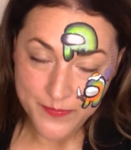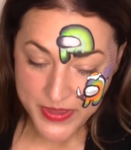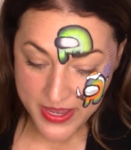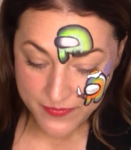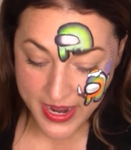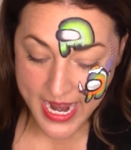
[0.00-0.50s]

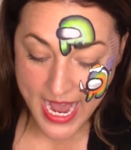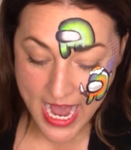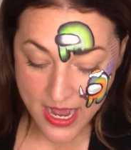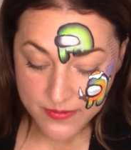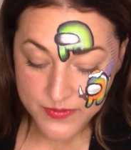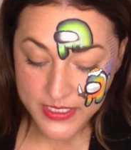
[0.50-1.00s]
If I
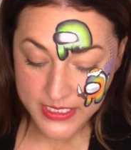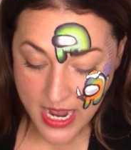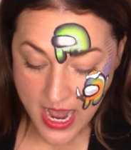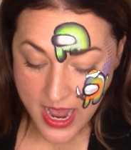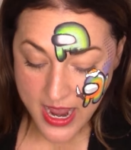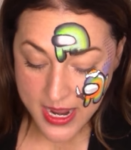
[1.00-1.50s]
have the
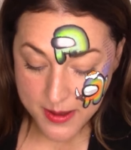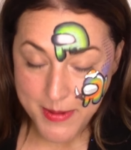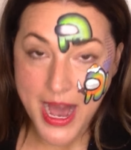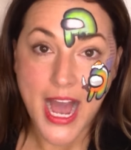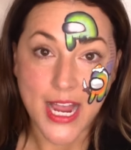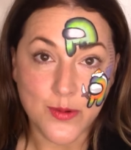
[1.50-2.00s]
time,
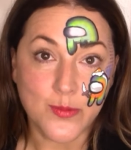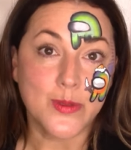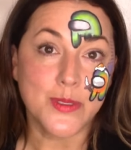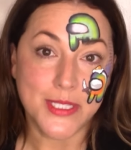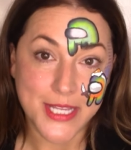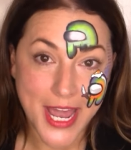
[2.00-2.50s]
I will
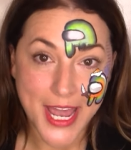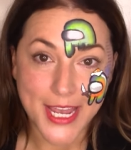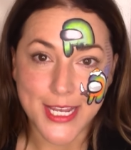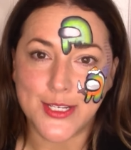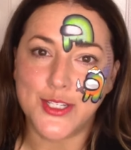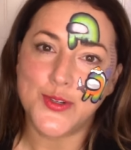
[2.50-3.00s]

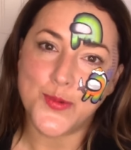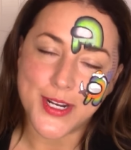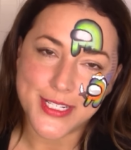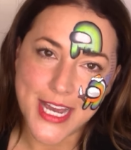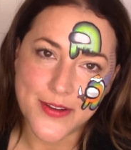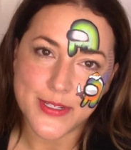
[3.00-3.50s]
say, do you want it
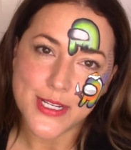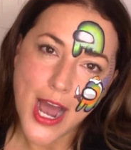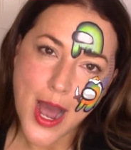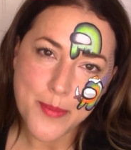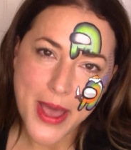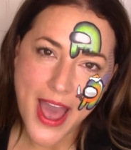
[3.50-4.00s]
to have a
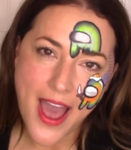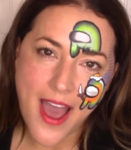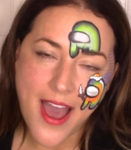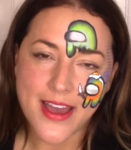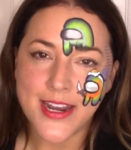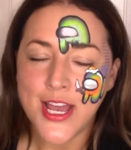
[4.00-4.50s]
top
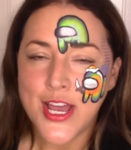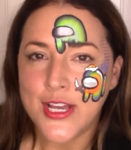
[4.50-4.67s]
hat?